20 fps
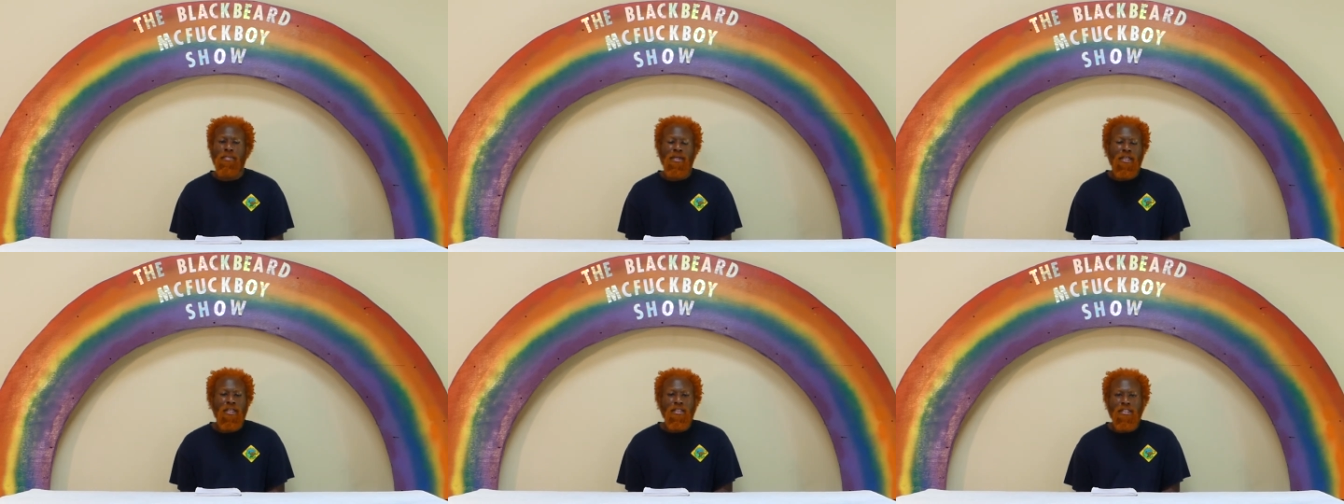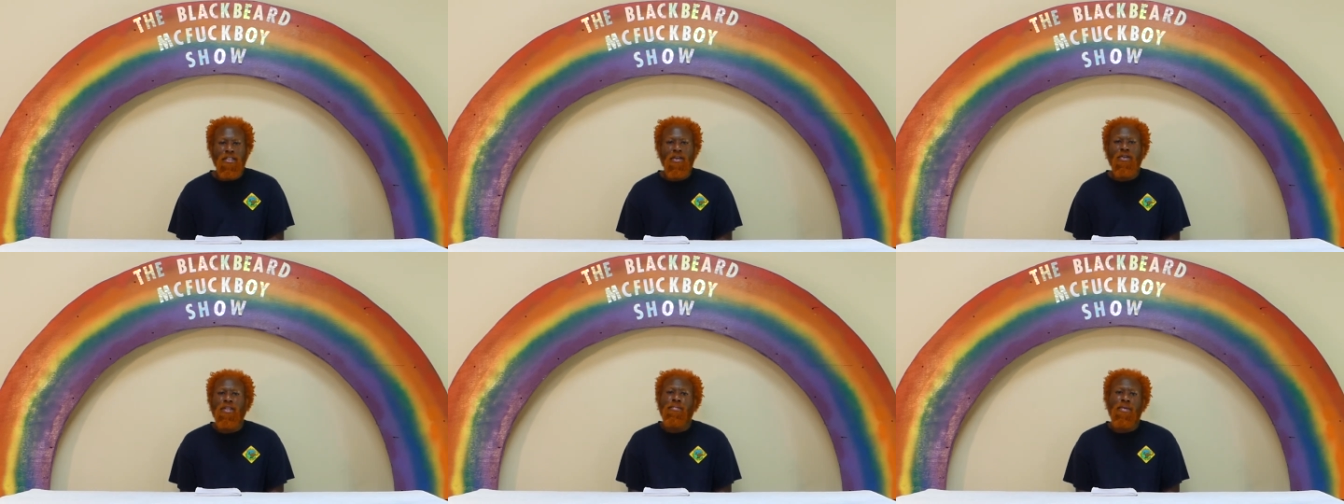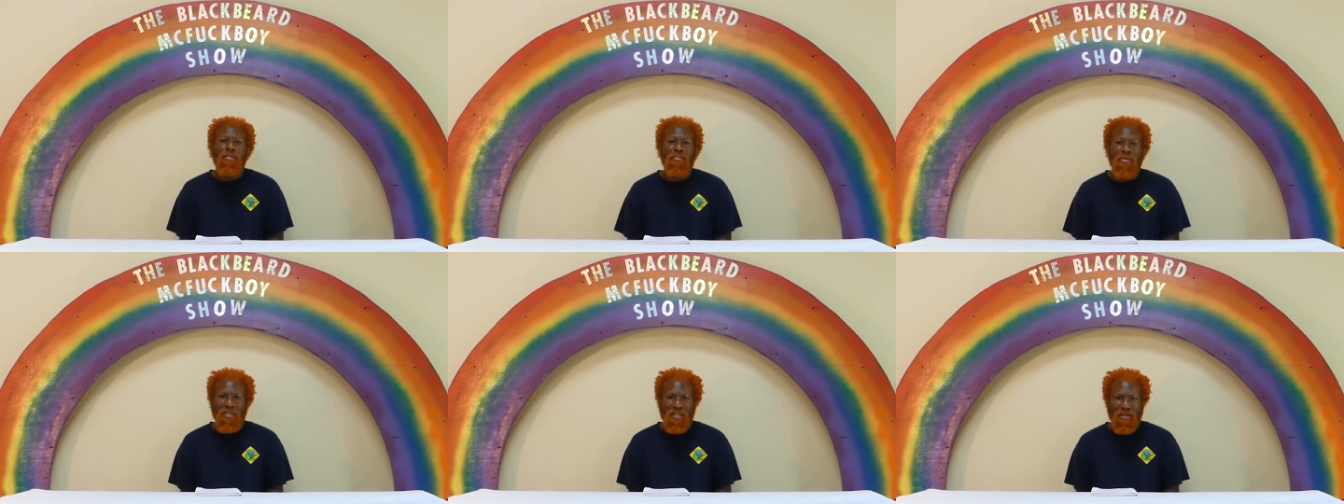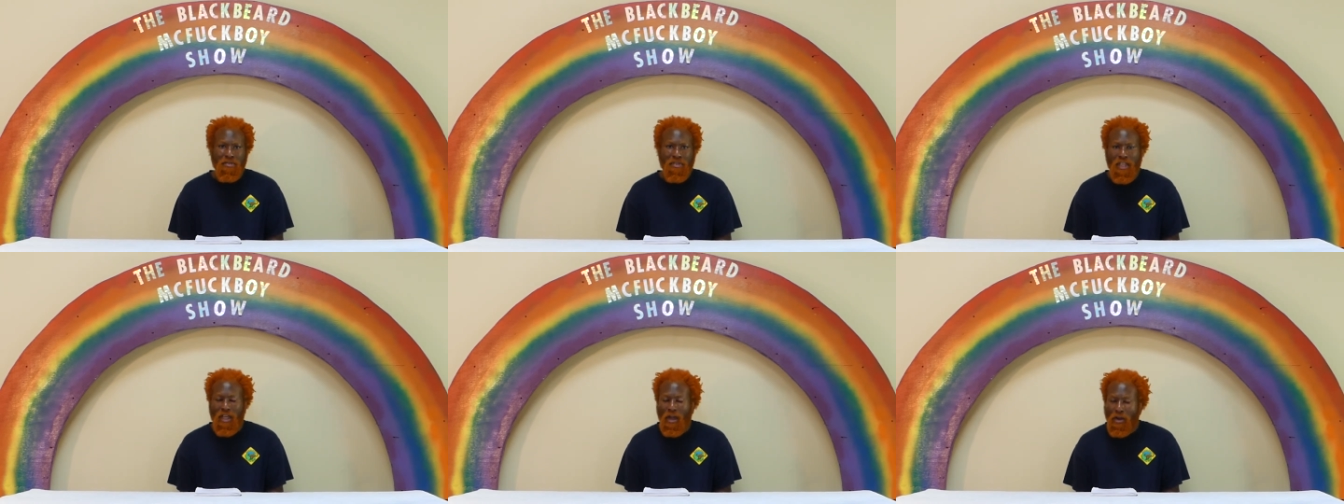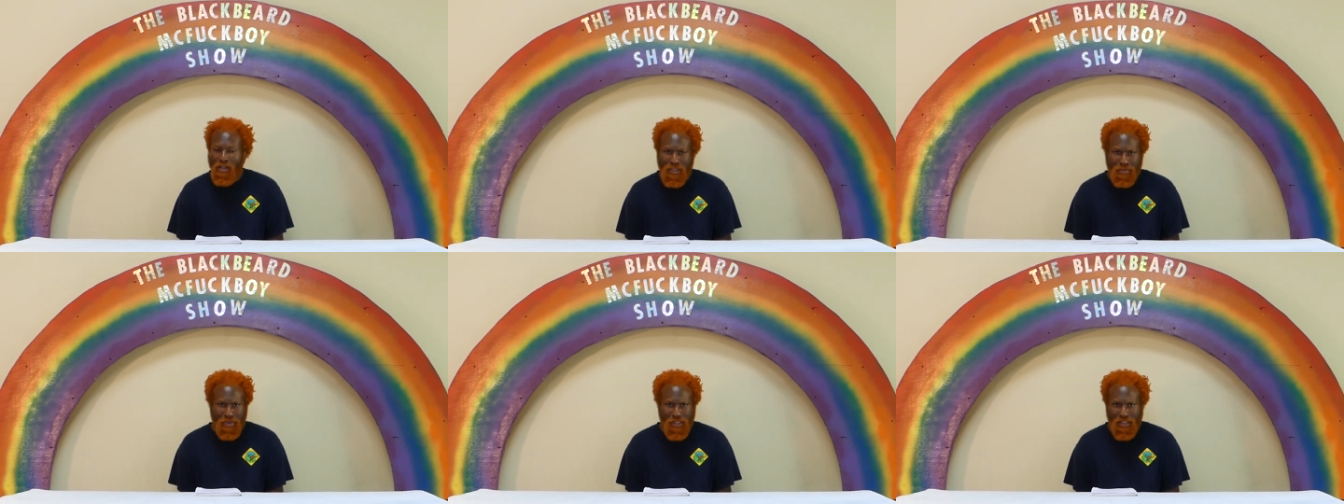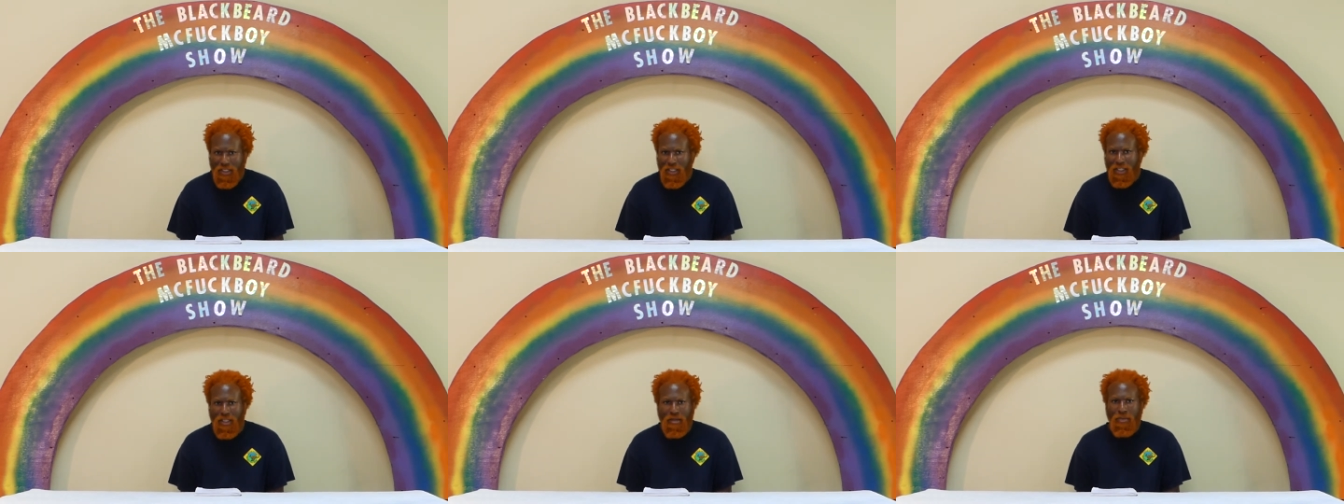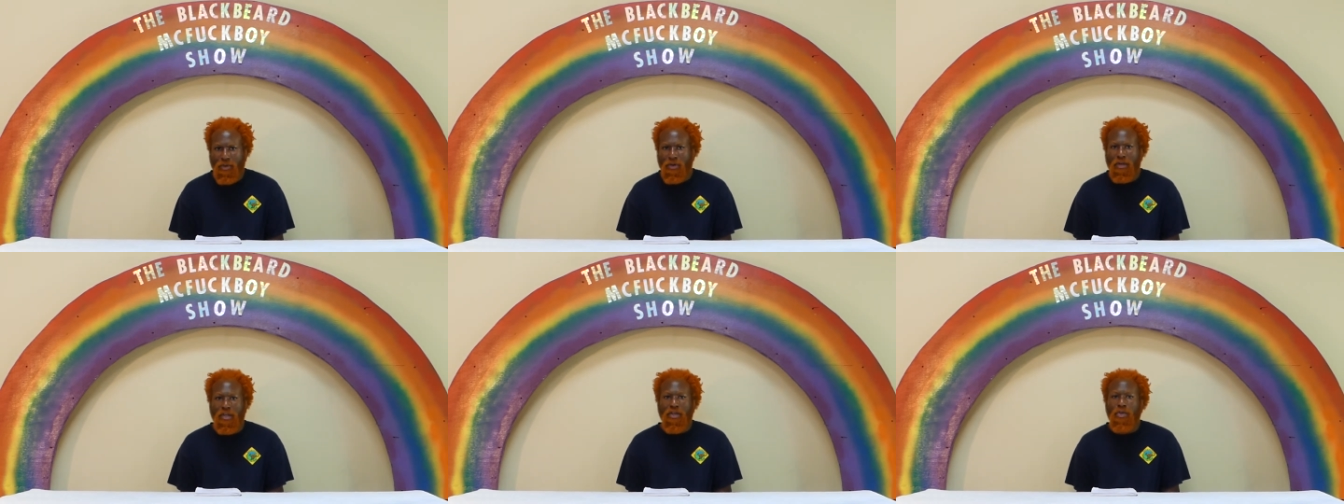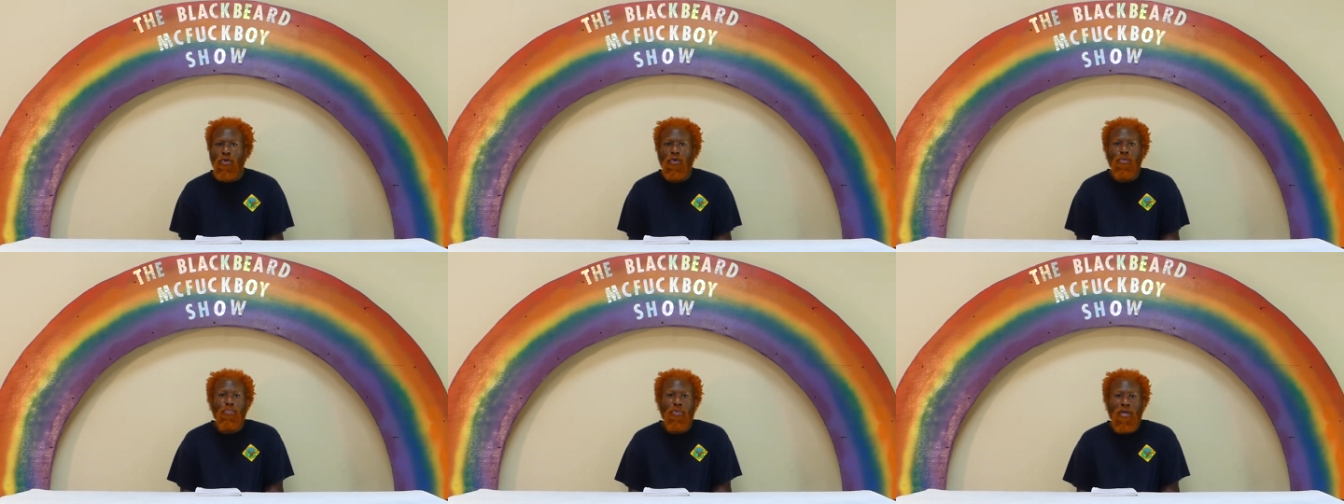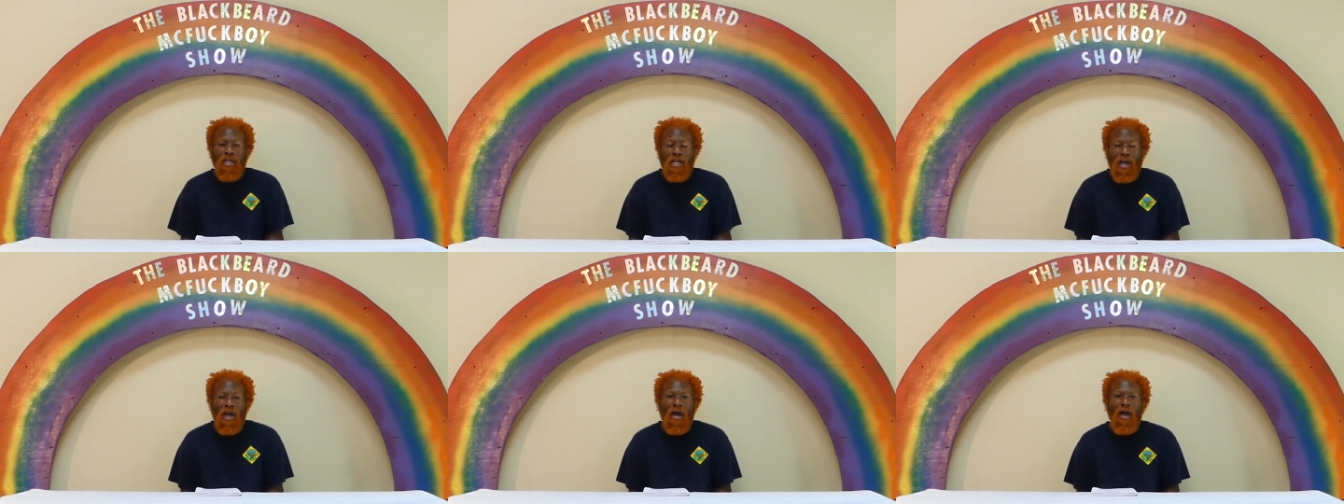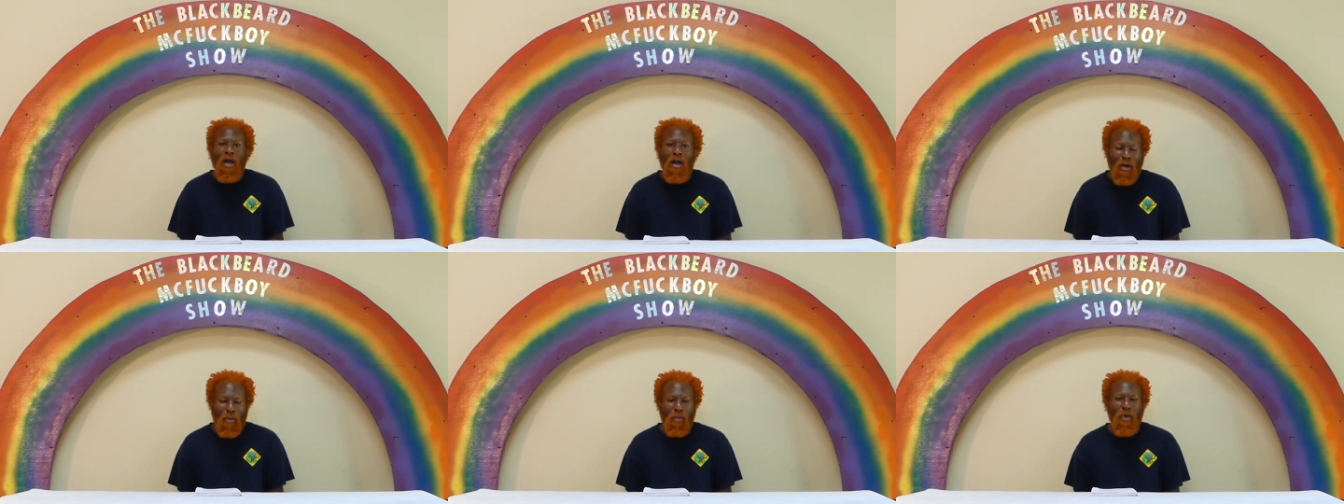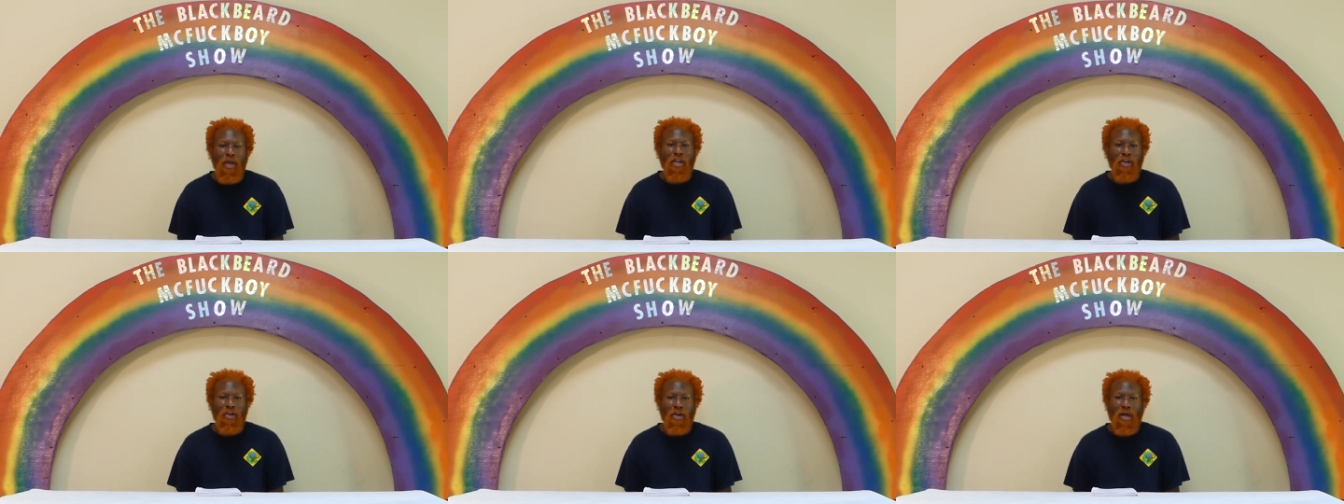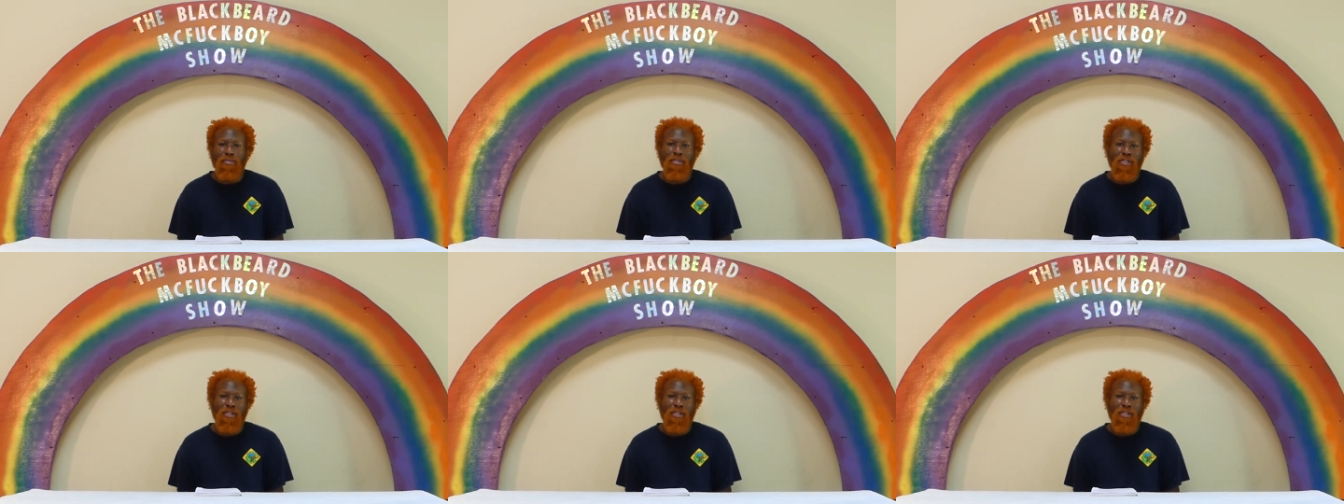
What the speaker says: because the only members of the LGBT community who'd bring a hot waiter up